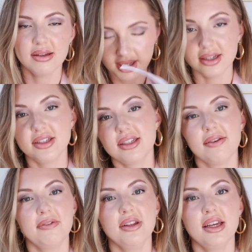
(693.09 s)
I
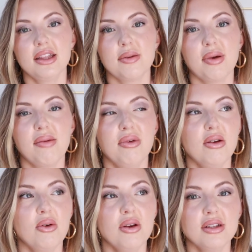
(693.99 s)
definitely get the
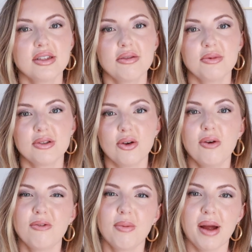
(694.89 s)
peppercorn. It's almost
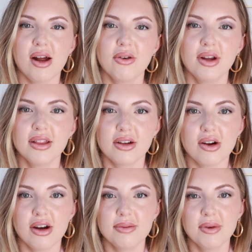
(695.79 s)
overpowering the
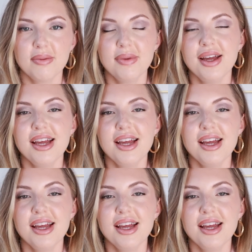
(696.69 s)
cardamom